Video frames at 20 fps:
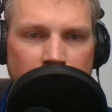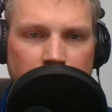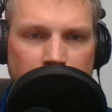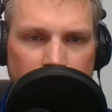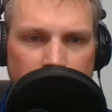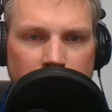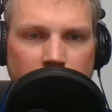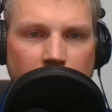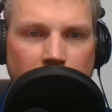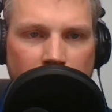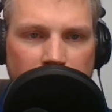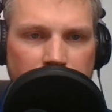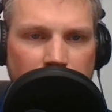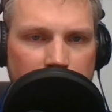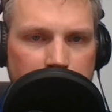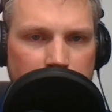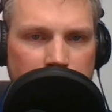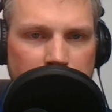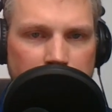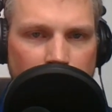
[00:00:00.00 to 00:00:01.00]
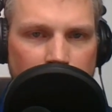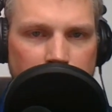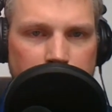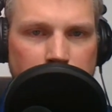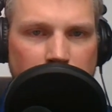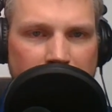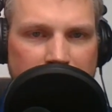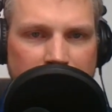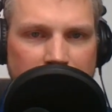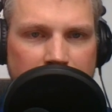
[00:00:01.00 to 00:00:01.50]

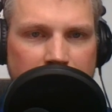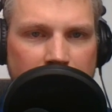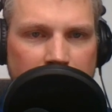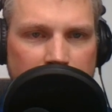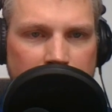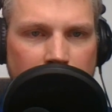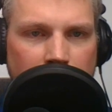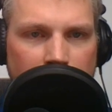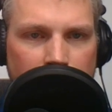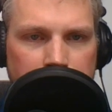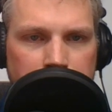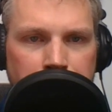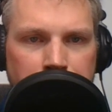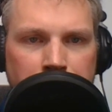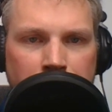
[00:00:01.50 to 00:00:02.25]
goodlifefamilychiropractic.com.